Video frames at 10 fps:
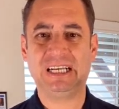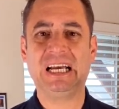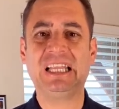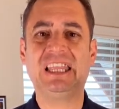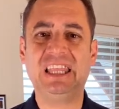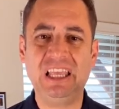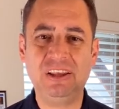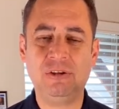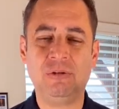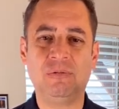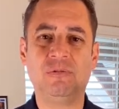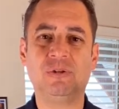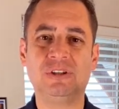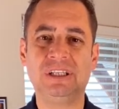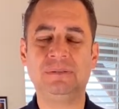I thank you
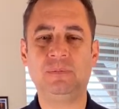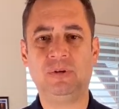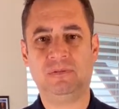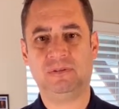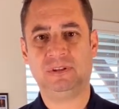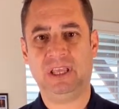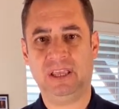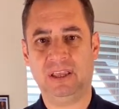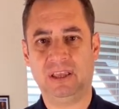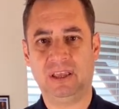for this beautiful day.